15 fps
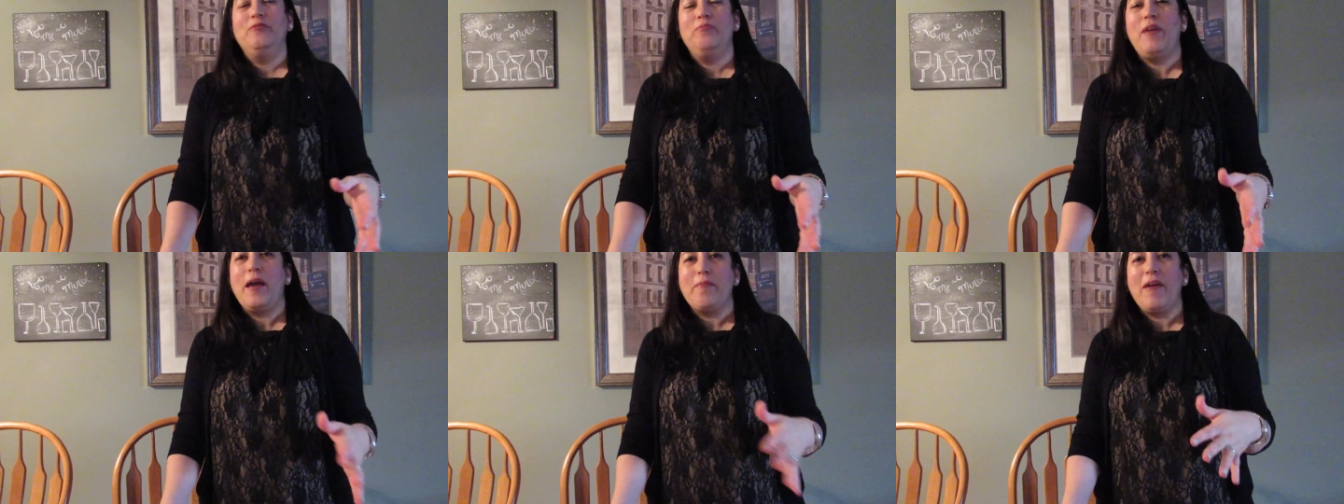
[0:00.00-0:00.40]

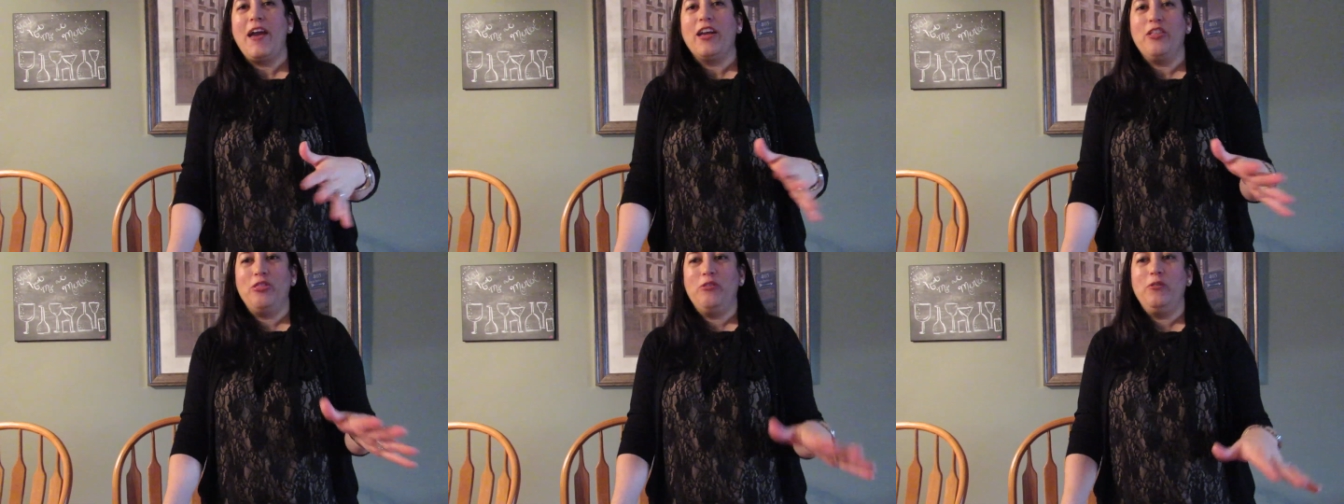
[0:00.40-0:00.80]

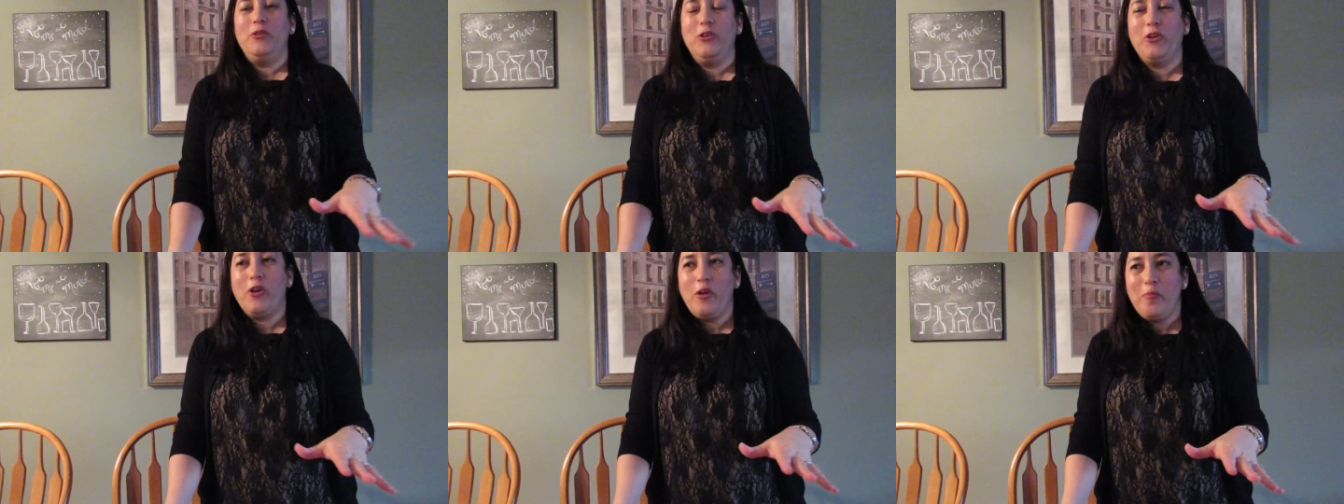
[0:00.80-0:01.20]
backpacking through
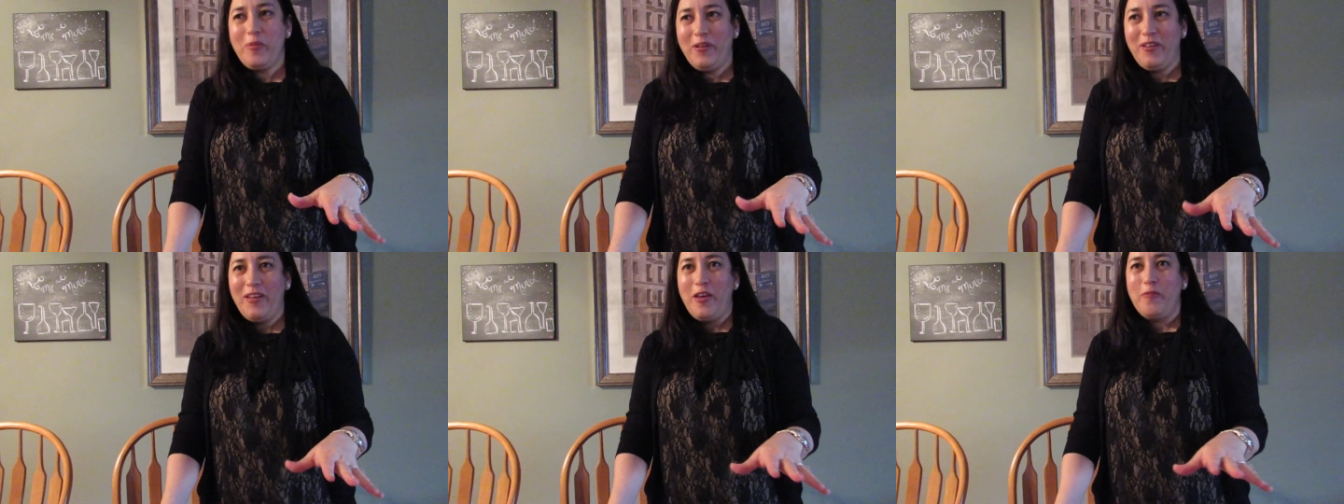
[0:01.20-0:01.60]
Europe,
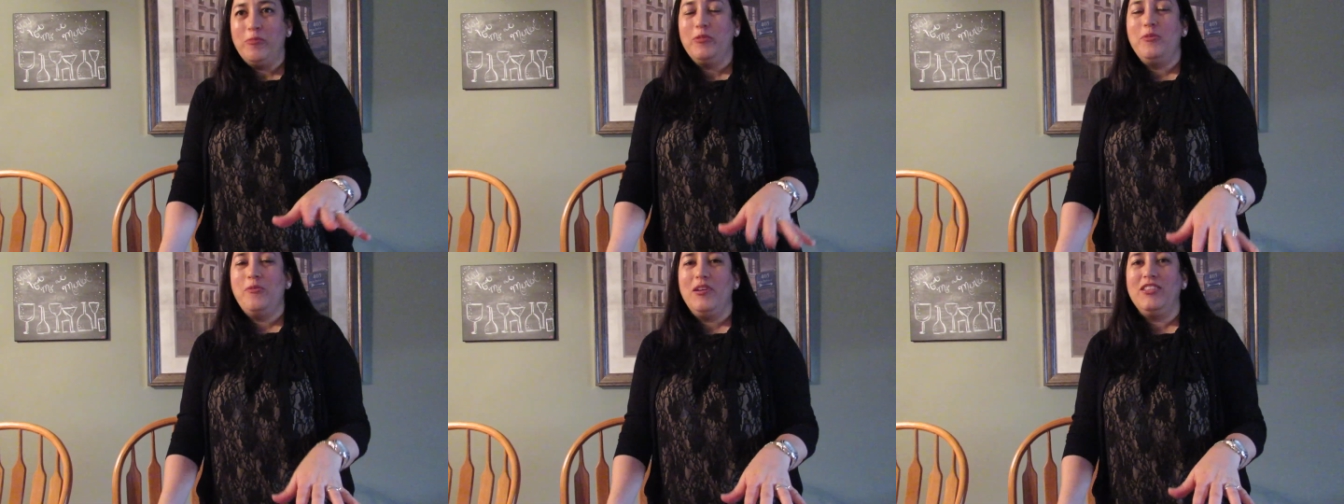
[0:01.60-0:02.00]

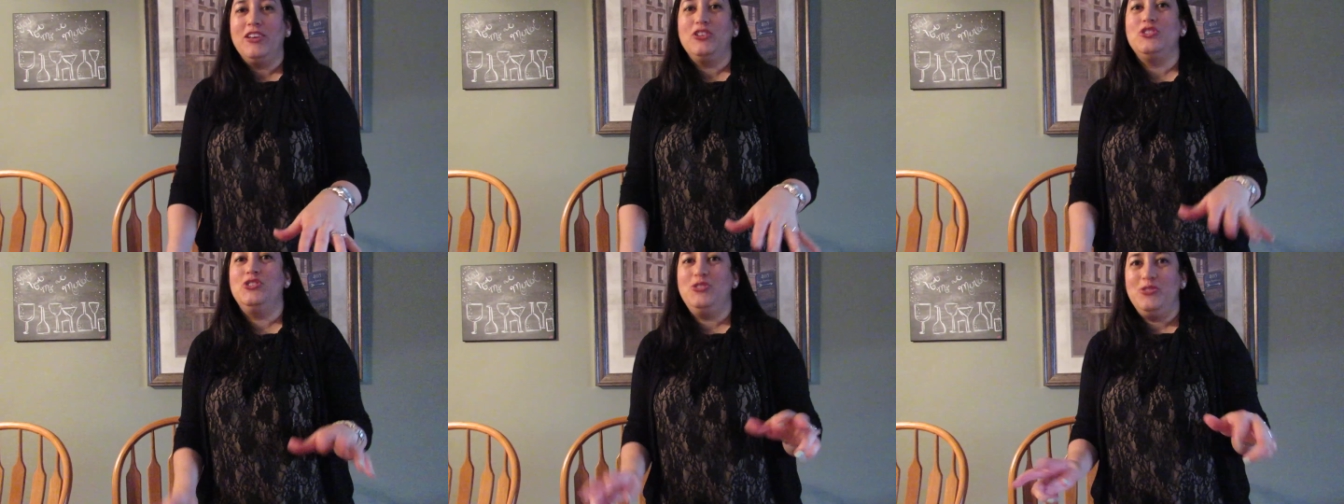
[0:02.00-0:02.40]
but we went
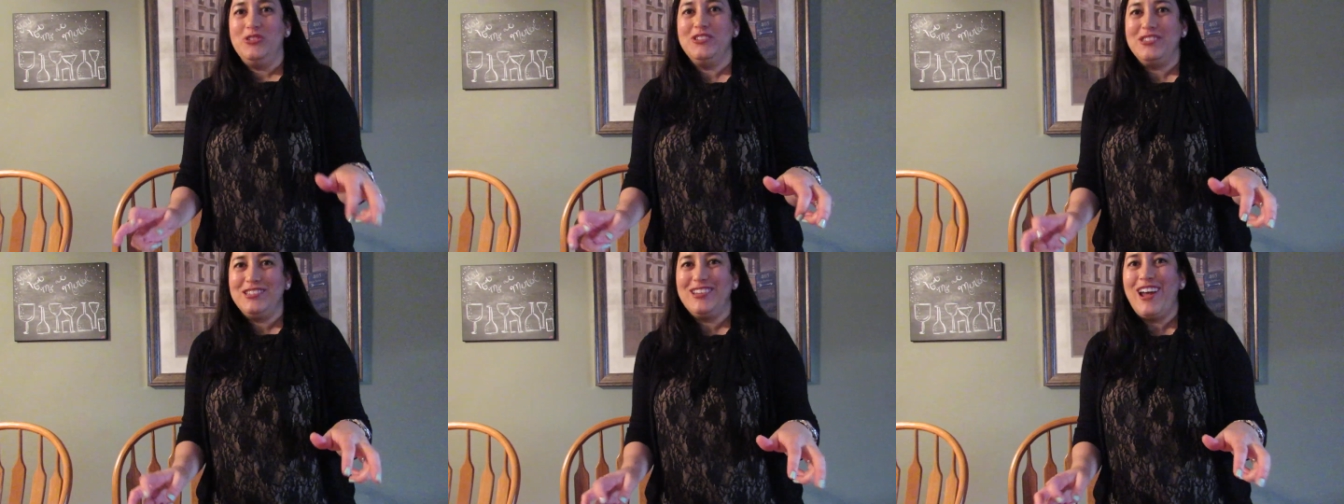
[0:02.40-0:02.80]
like
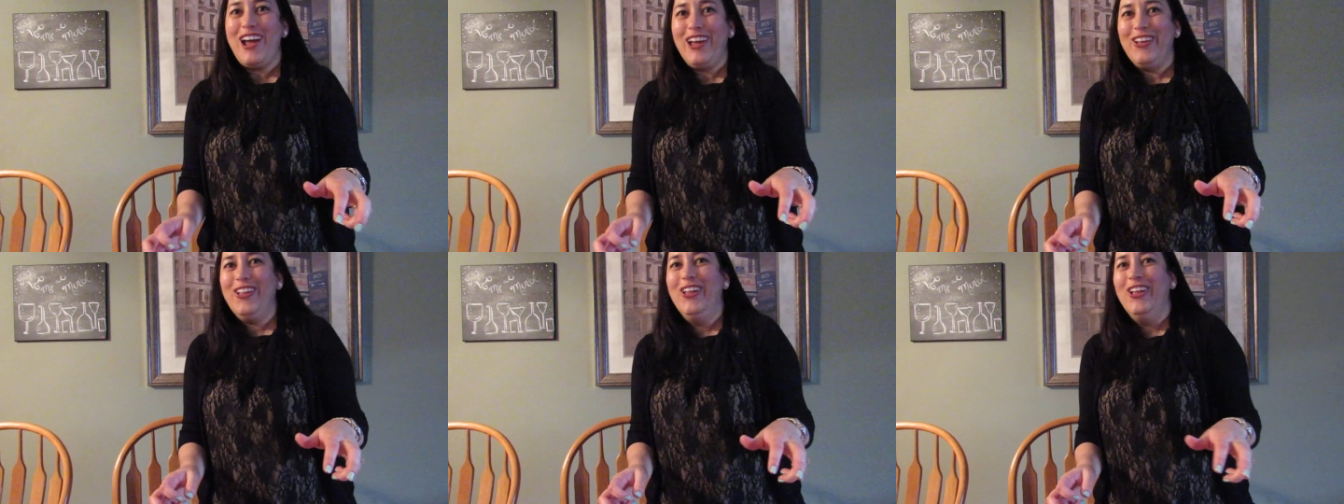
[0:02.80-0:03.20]
student style,